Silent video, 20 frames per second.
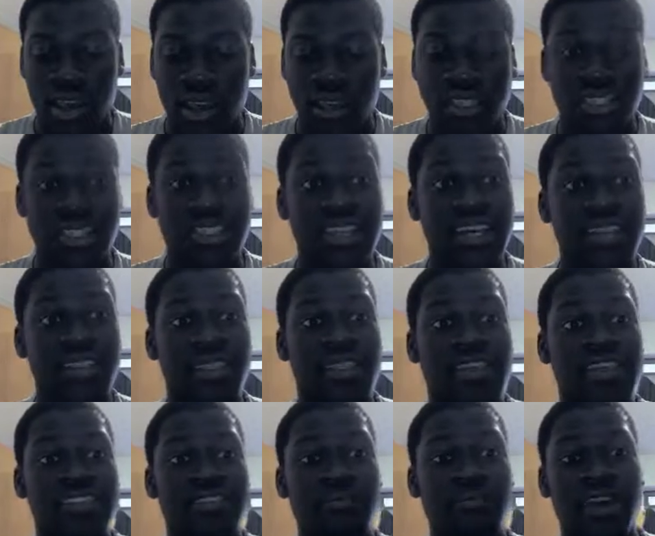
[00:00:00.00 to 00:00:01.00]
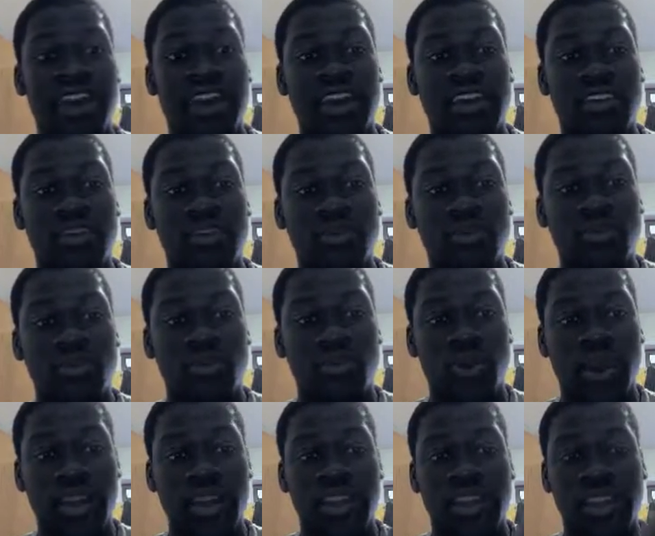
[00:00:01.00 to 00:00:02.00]
Sit this man
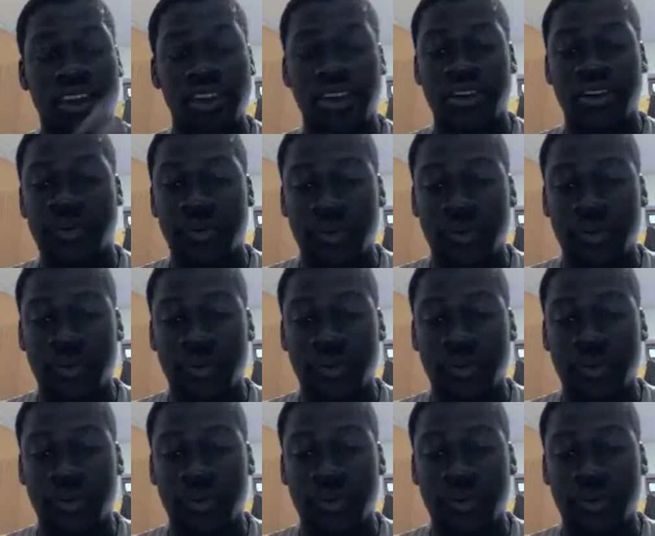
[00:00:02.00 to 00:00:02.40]
right here.